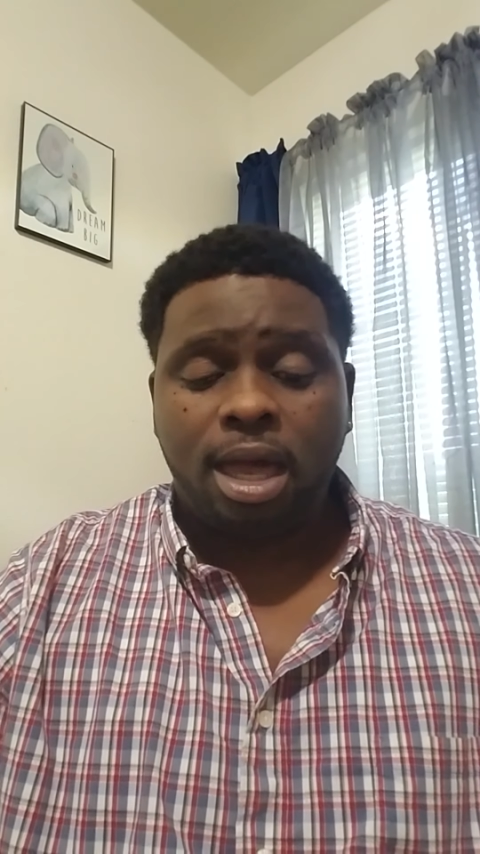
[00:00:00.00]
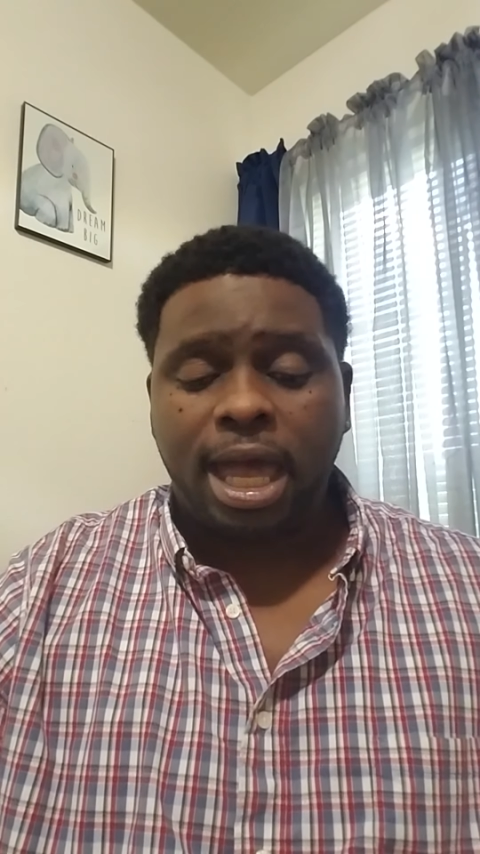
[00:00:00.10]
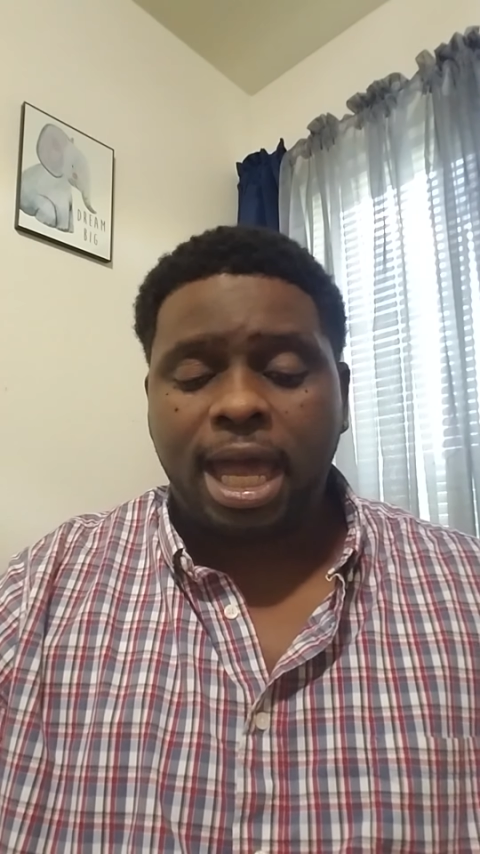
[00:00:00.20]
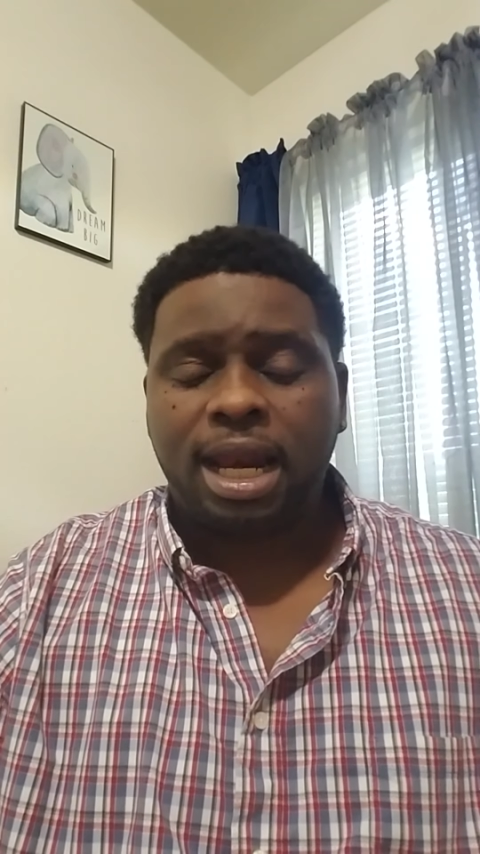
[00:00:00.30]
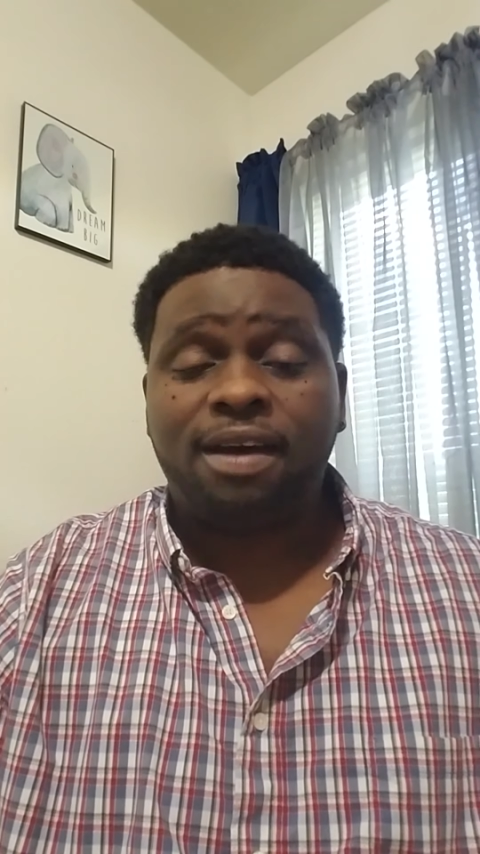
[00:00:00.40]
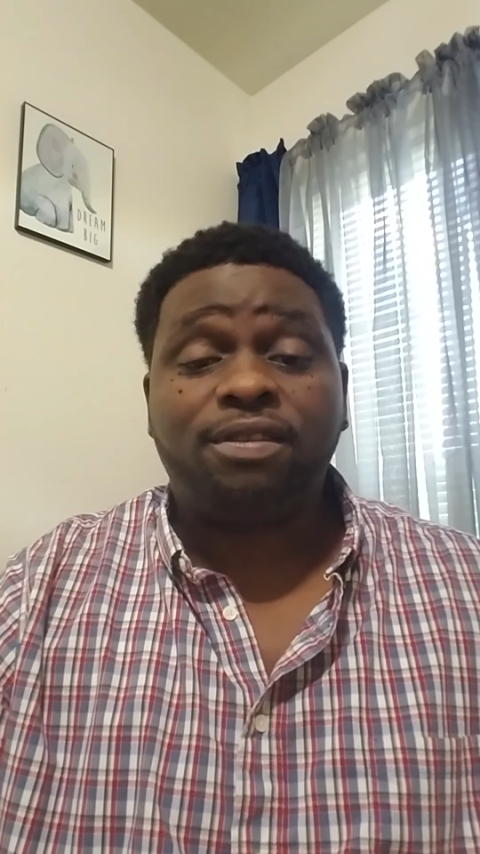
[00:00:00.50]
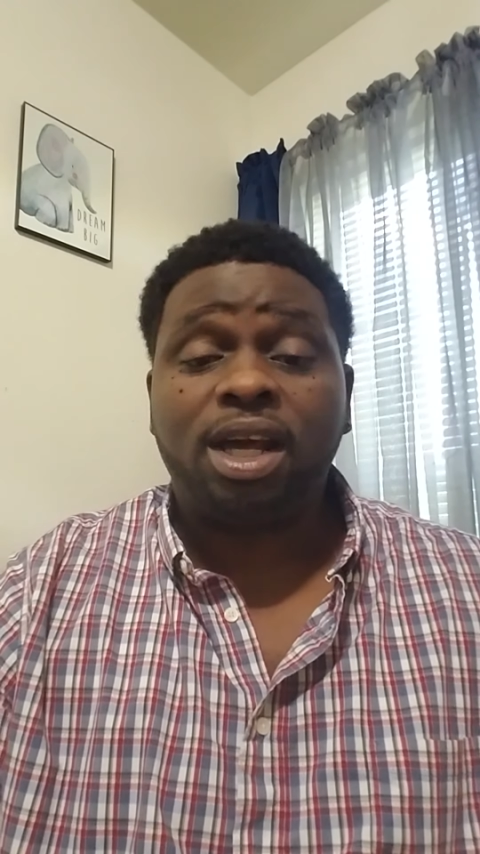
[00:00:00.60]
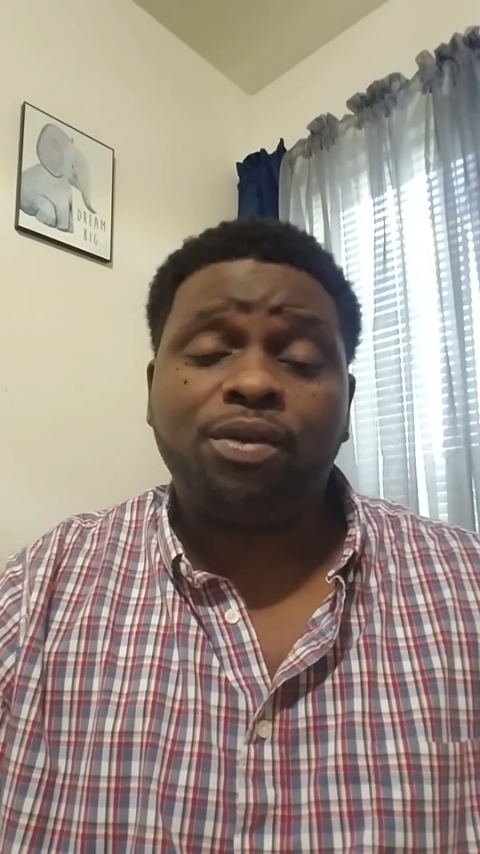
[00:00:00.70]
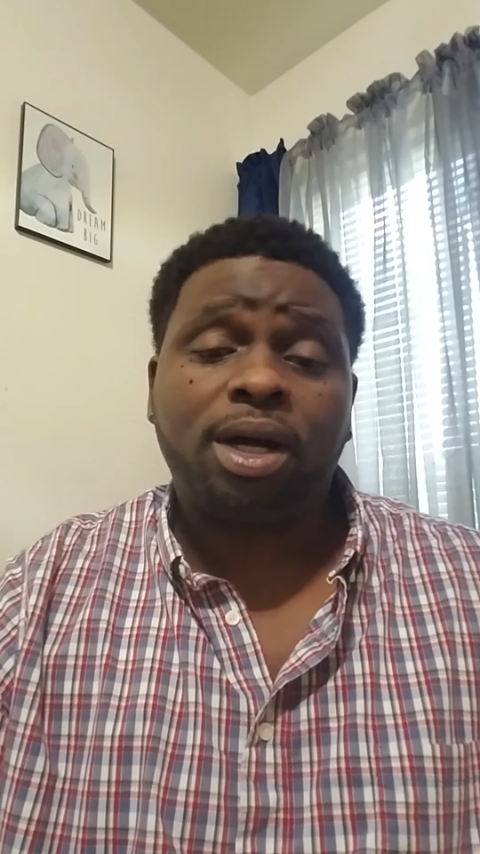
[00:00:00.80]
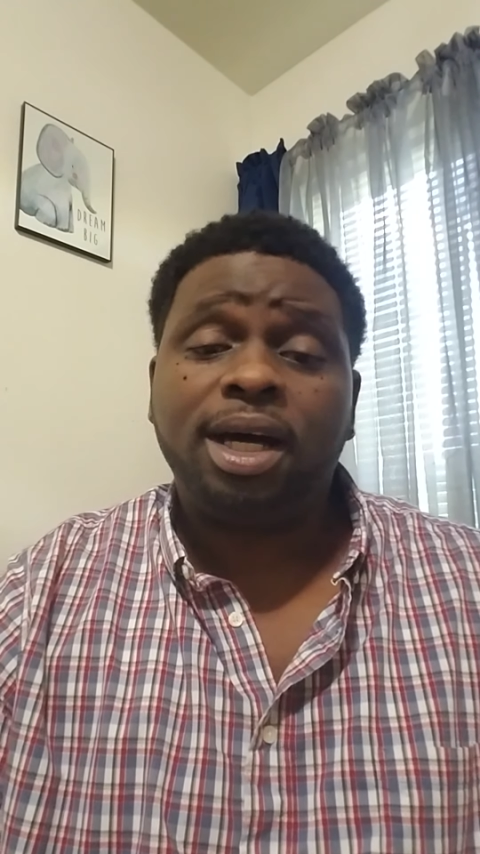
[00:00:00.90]
and have
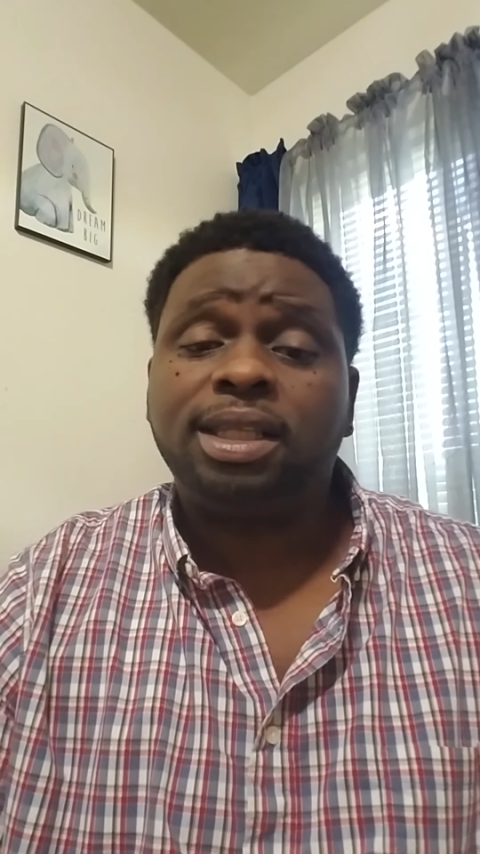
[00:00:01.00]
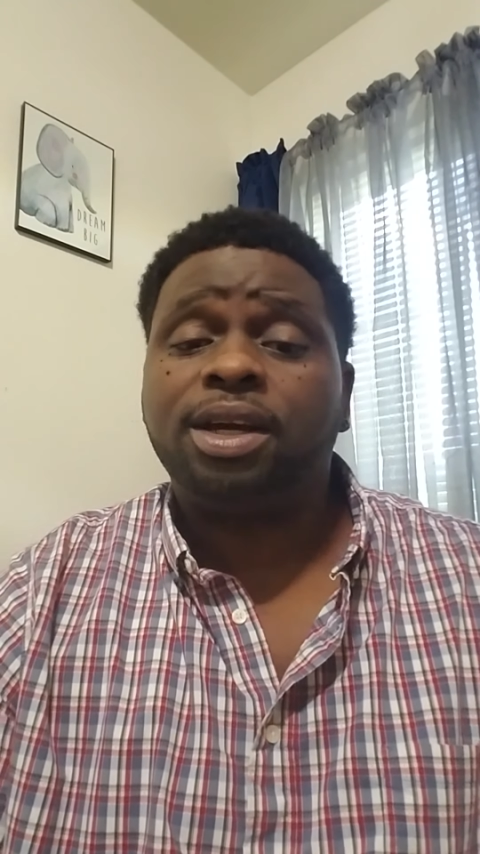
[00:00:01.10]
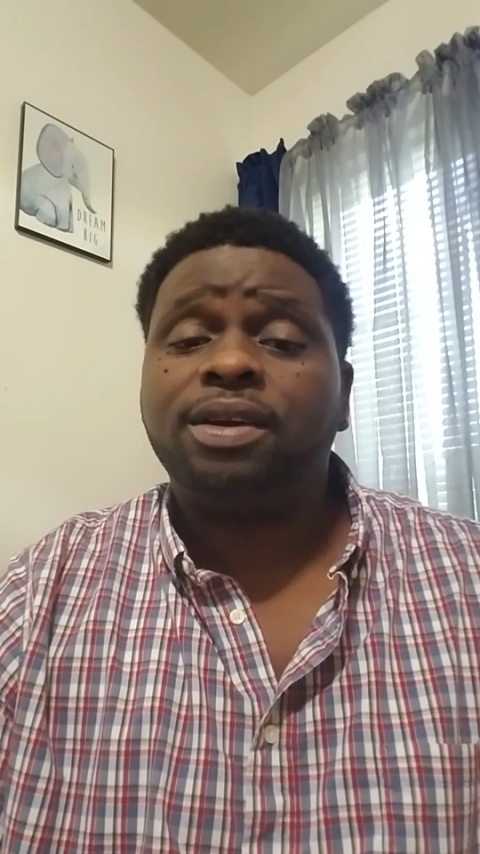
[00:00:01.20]
never cut their